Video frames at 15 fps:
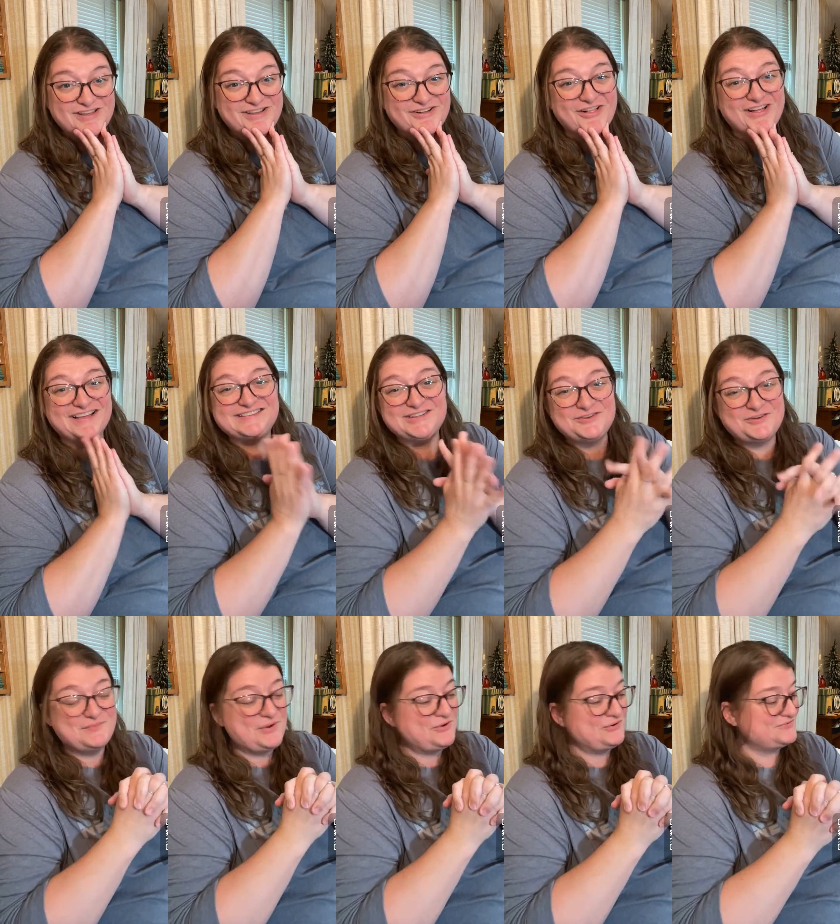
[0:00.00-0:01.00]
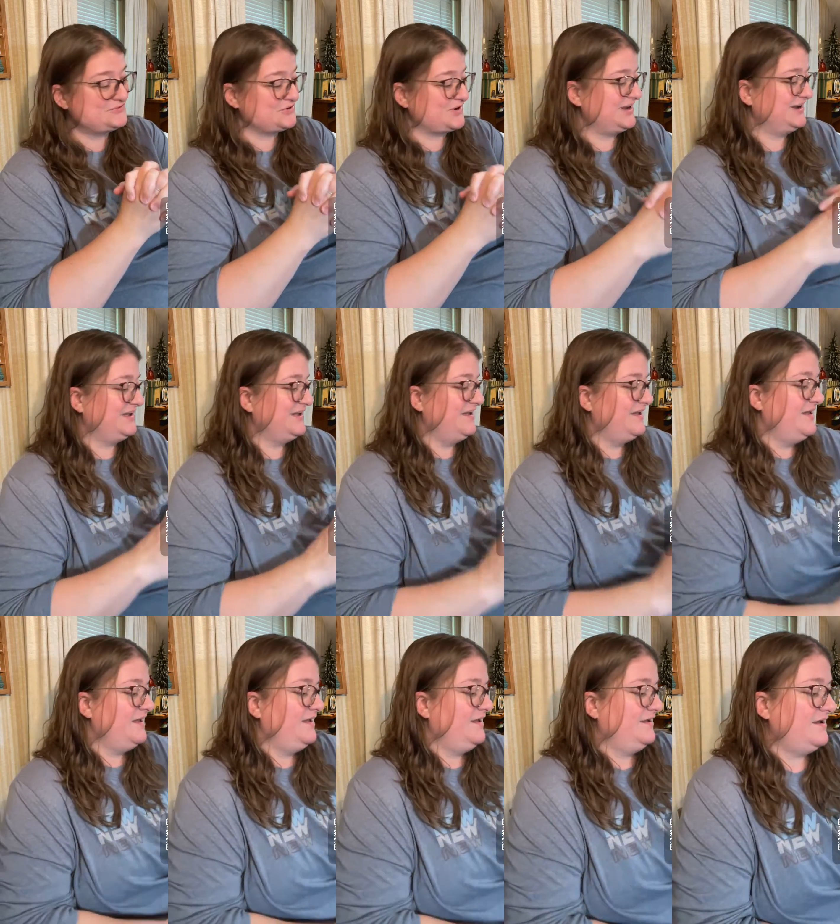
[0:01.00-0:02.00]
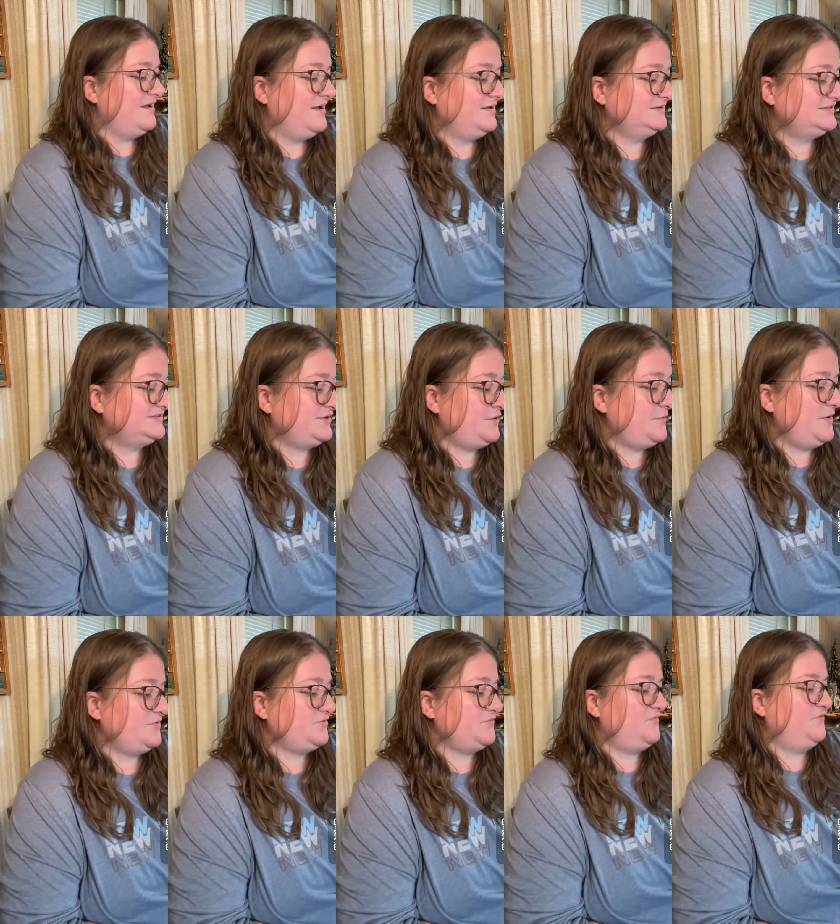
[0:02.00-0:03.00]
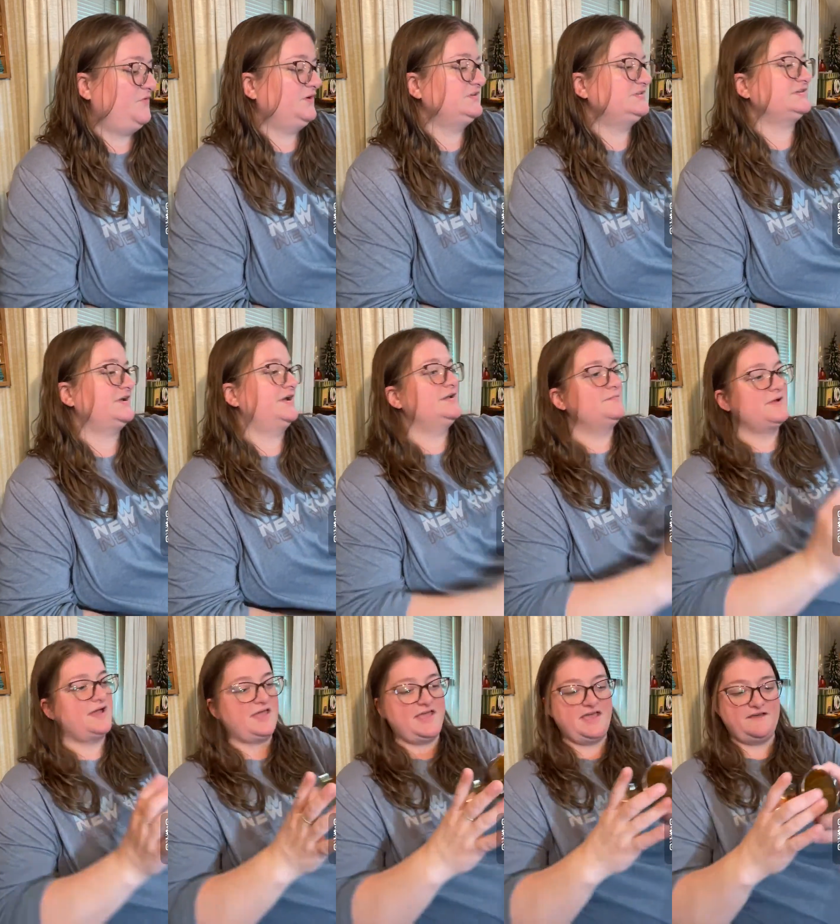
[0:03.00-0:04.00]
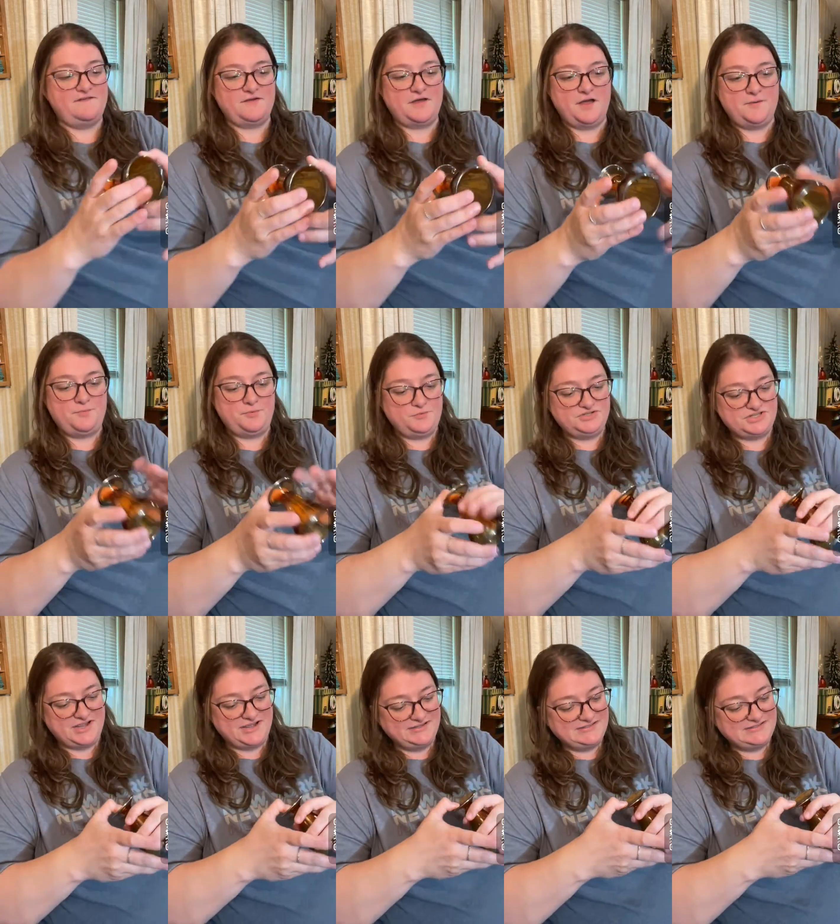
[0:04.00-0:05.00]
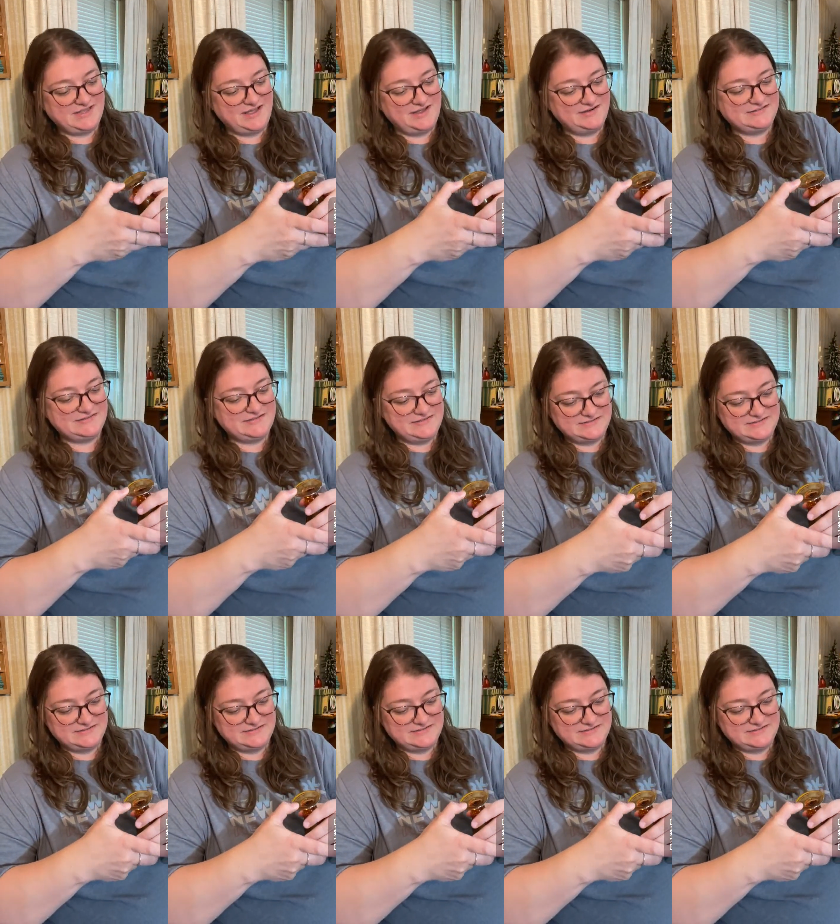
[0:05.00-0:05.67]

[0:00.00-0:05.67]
glass locomotive train. So the first item I have up, which I honestly